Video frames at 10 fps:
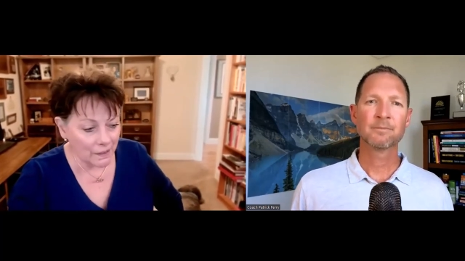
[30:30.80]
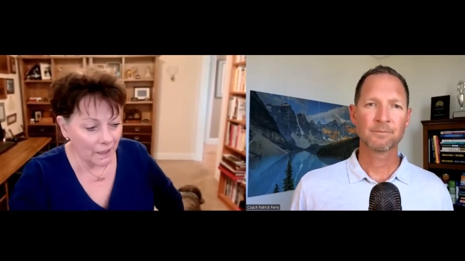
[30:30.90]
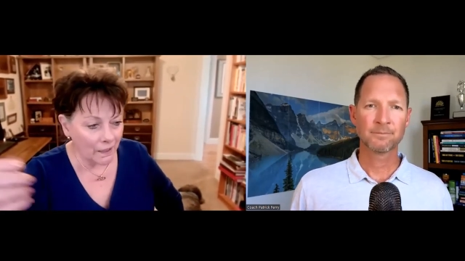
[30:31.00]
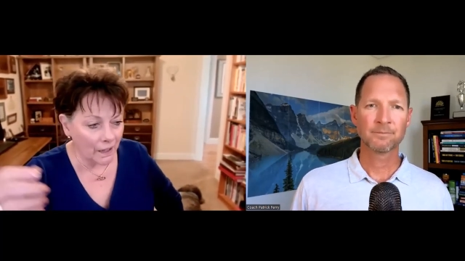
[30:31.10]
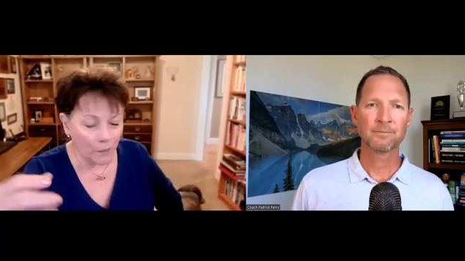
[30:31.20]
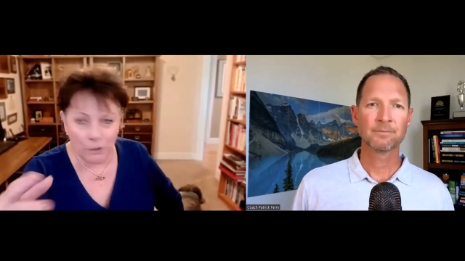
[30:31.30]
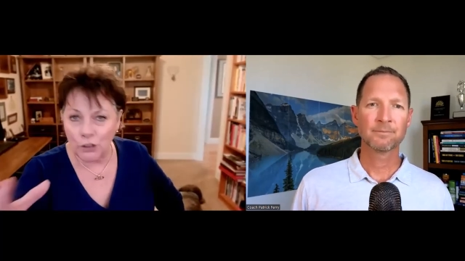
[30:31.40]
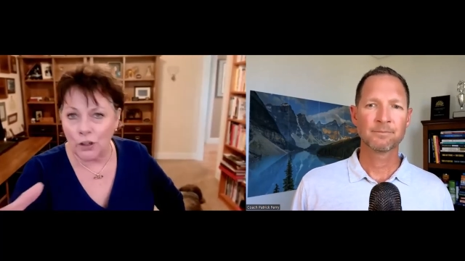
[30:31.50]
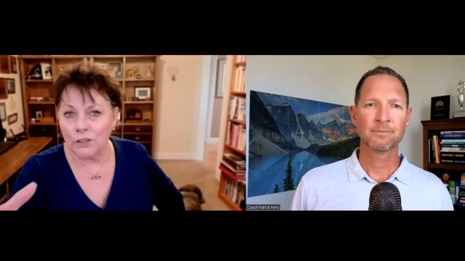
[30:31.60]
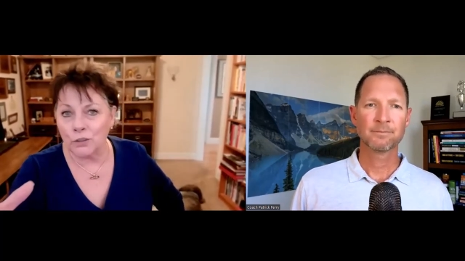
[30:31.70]
Speaker 1: and how many
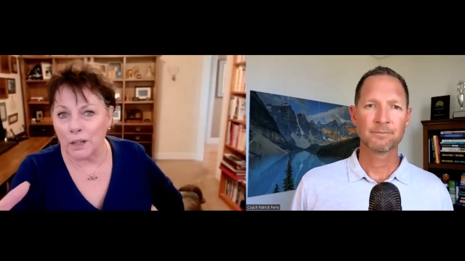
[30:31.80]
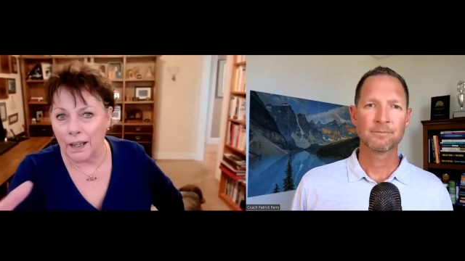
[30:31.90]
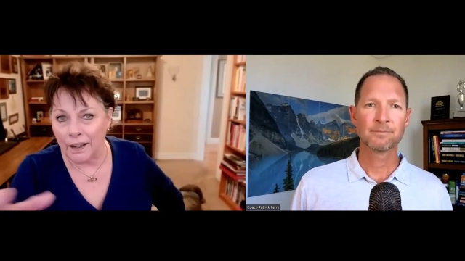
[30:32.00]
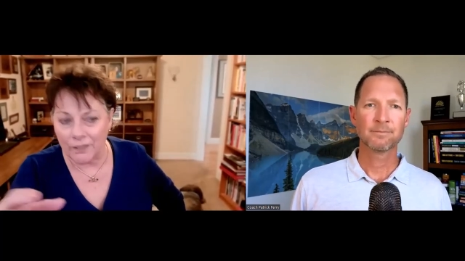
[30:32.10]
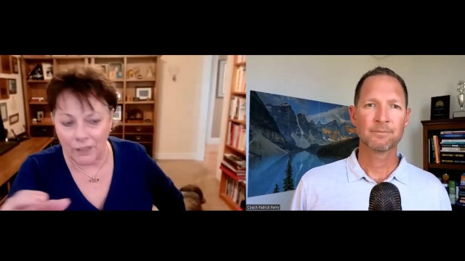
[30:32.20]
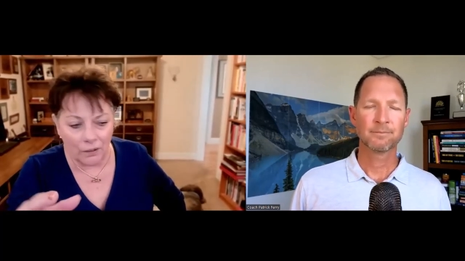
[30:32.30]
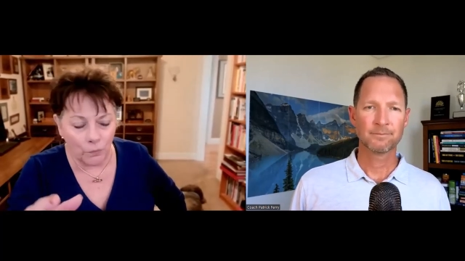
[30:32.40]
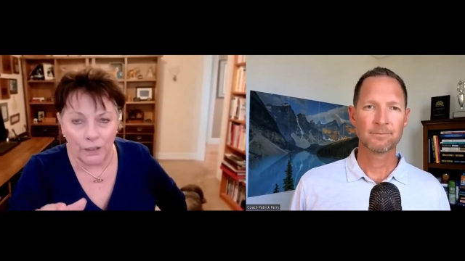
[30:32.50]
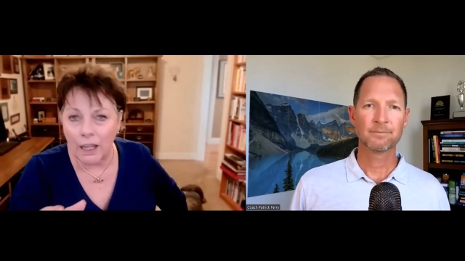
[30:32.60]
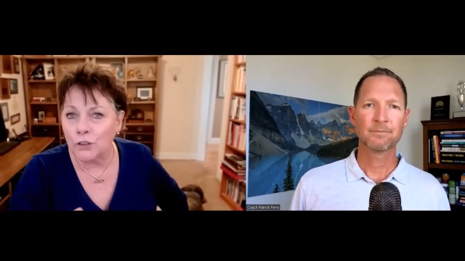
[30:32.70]
dogs you want to have, and
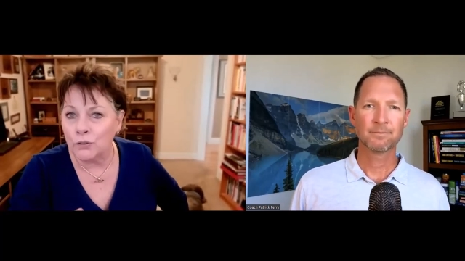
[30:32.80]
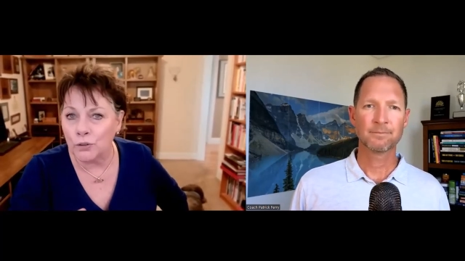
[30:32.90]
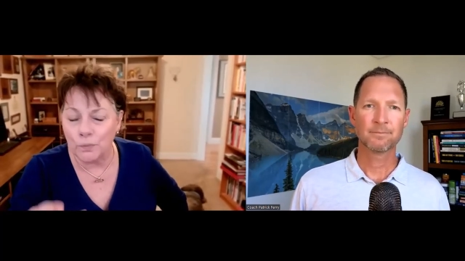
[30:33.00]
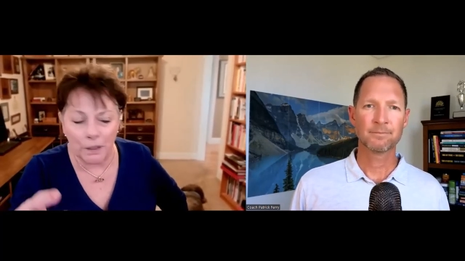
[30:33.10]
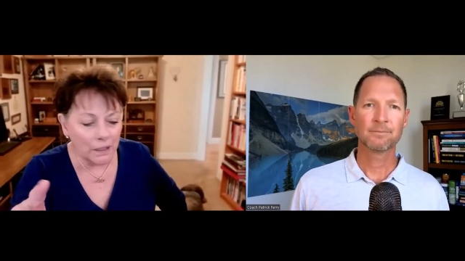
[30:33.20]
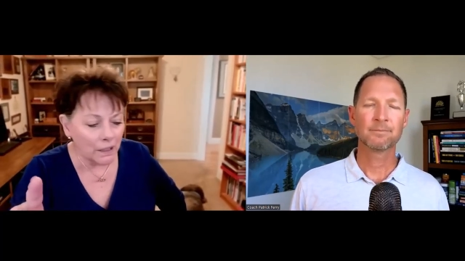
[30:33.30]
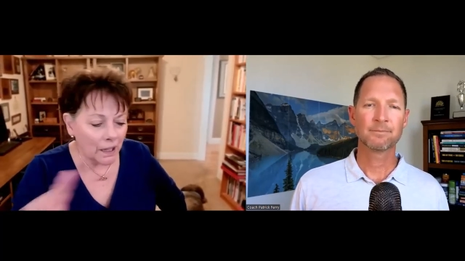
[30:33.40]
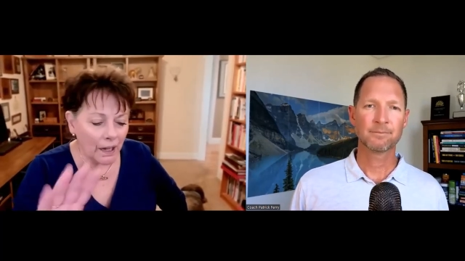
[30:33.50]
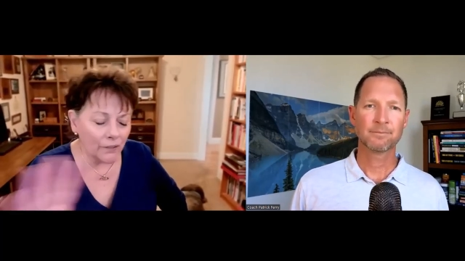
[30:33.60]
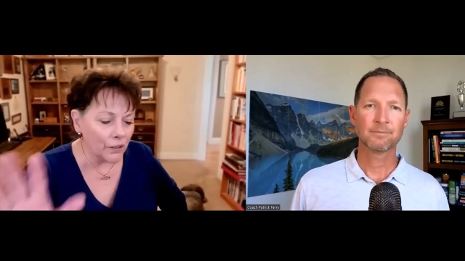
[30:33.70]
what can you do. But
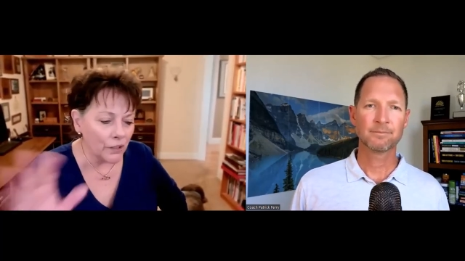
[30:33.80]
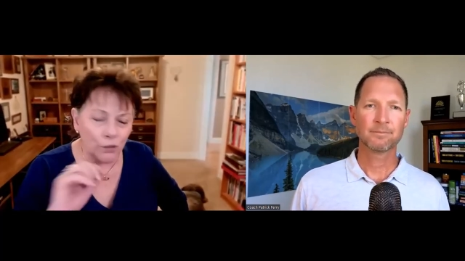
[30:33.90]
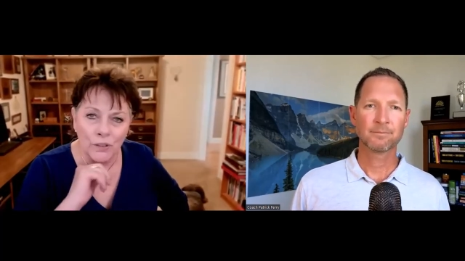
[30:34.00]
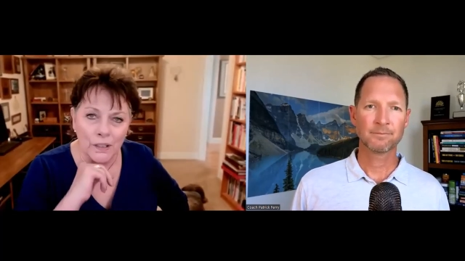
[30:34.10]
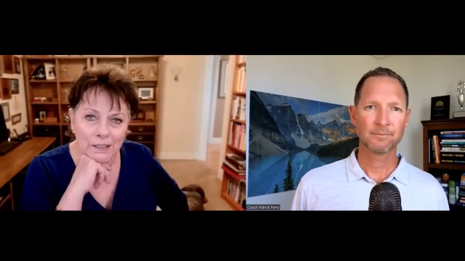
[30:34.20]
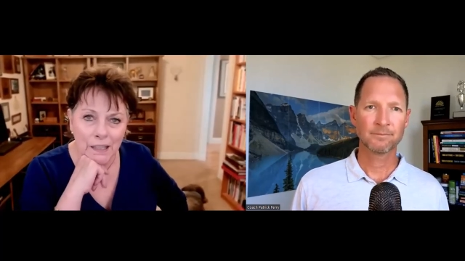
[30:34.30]
everything you just